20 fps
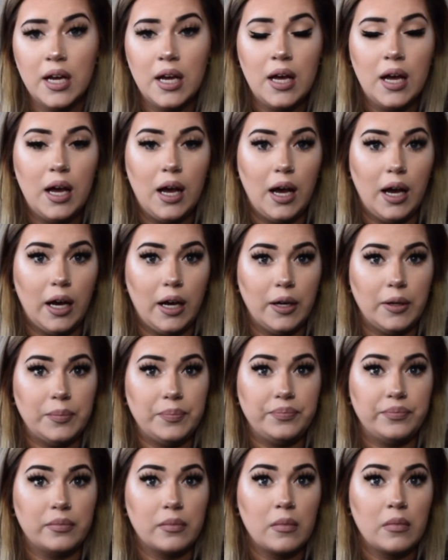
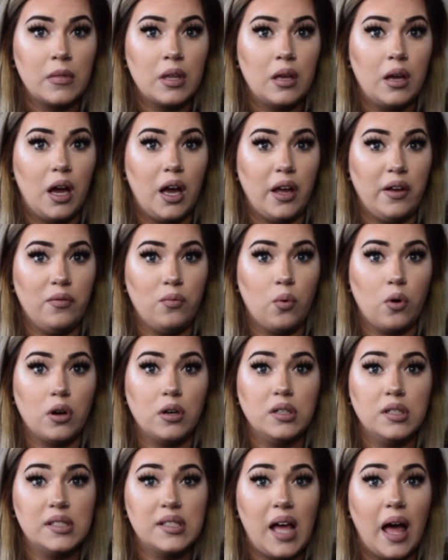I've
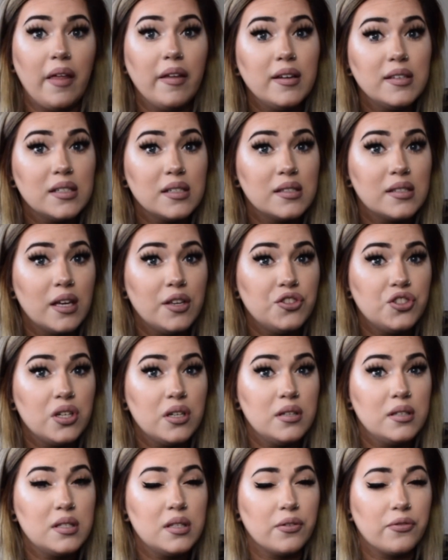worn Sally's
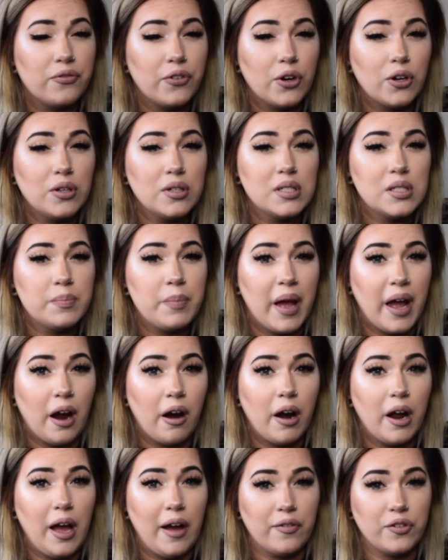extensions. The first
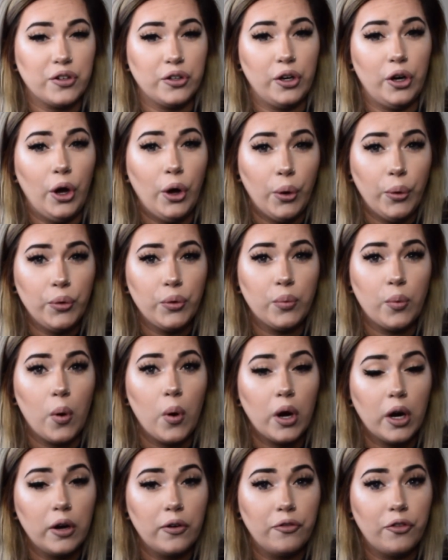pair I ever owned
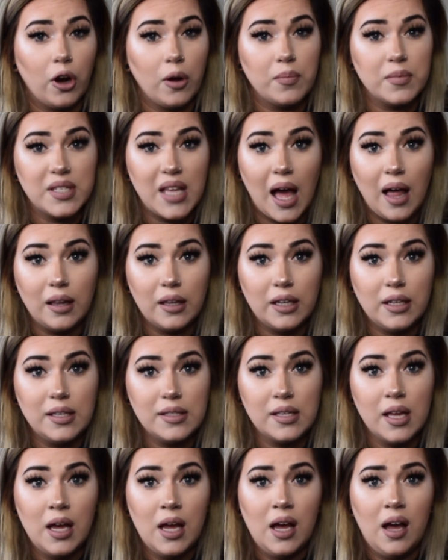were from
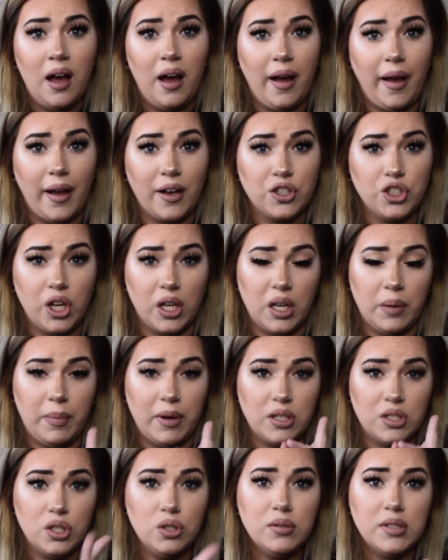Sally's. I actually had to
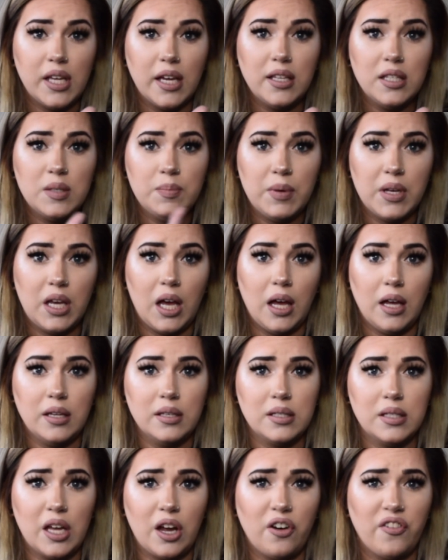buy 2 sets
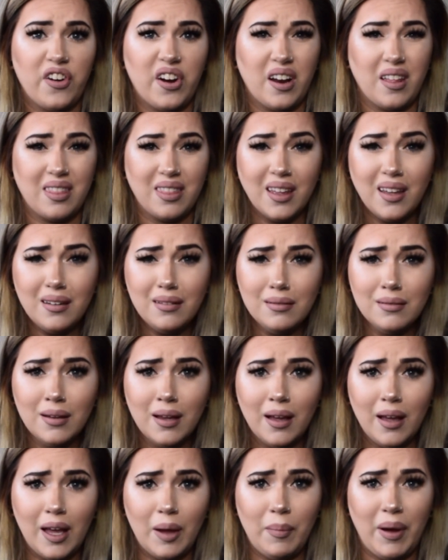because they are very thin
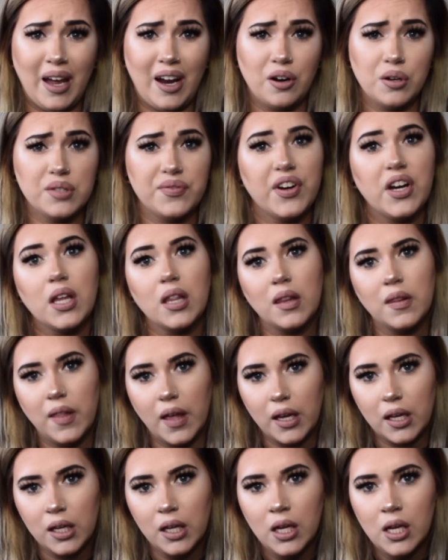and my hair is very
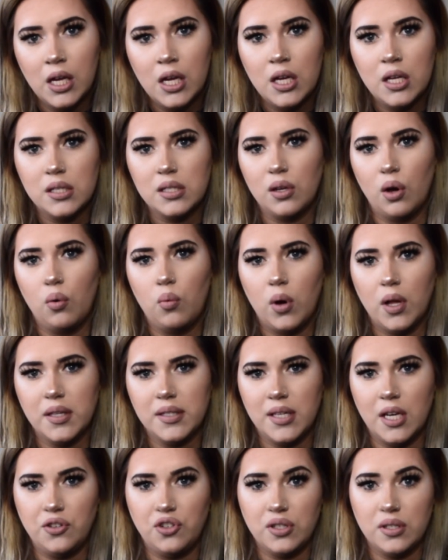thick. So one
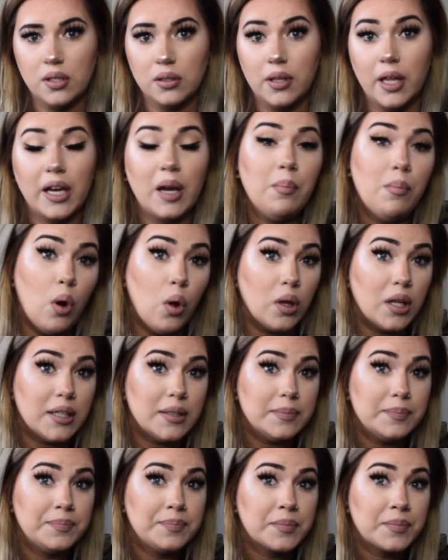set just looked like a mullet.